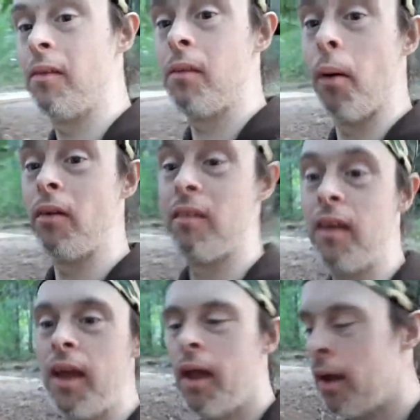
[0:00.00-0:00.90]
supposed to
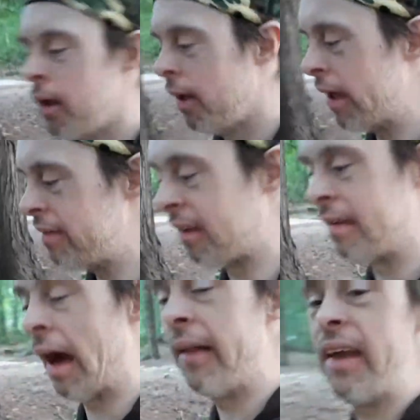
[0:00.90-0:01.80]
see is
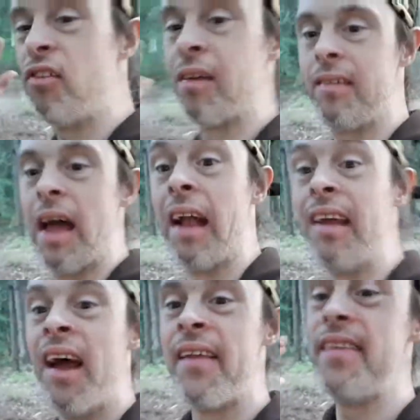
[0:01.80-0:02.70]
exactly just that,
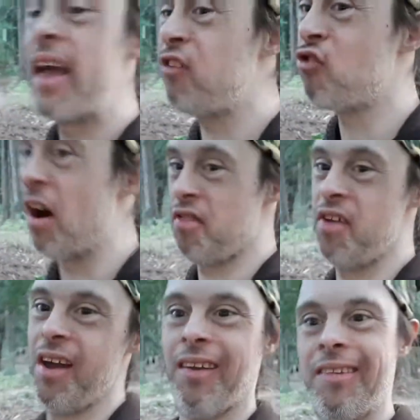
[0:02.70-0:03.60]
the nature of
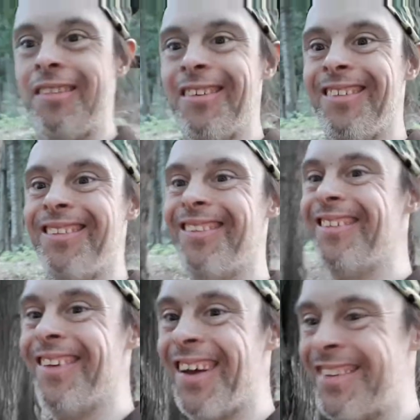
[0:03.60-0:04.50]
things.
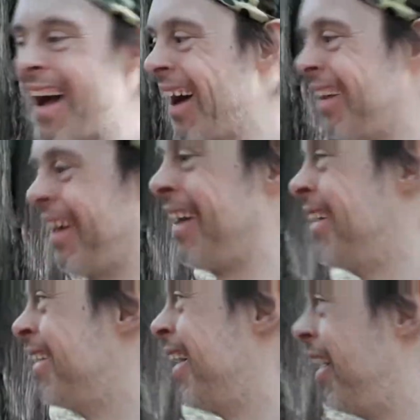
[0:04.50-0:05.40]
Exactly.
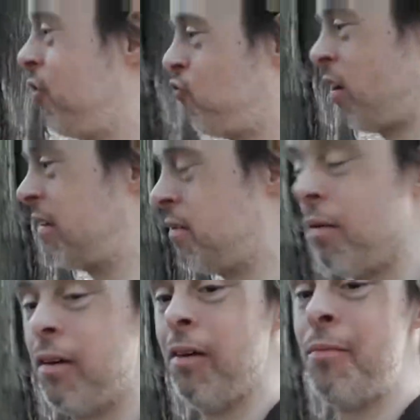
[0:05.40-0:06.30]
And the tricks
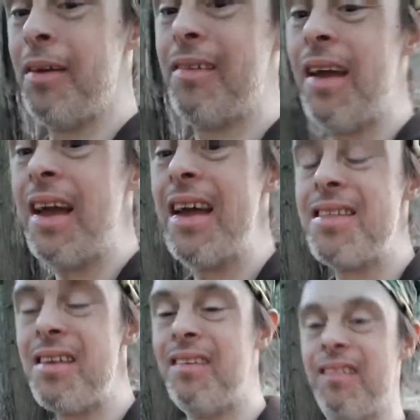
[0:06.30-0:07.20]
we will be seeing in
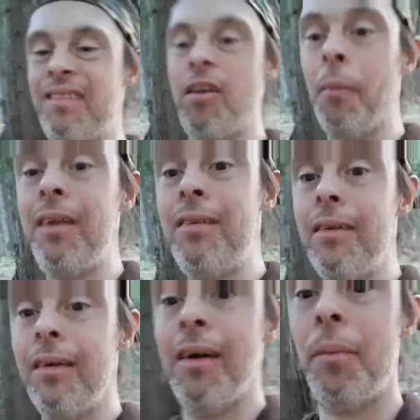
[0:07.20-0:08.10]
this installment,
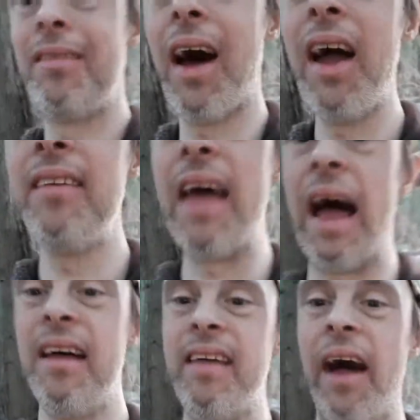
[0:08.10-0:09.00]
besides
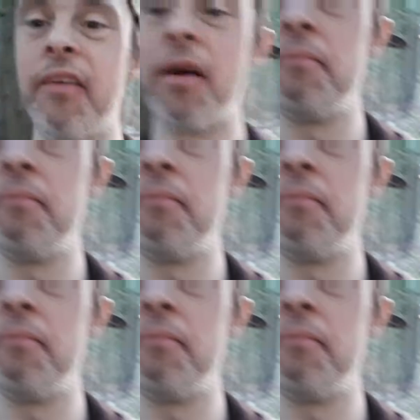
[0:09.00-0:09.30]
as other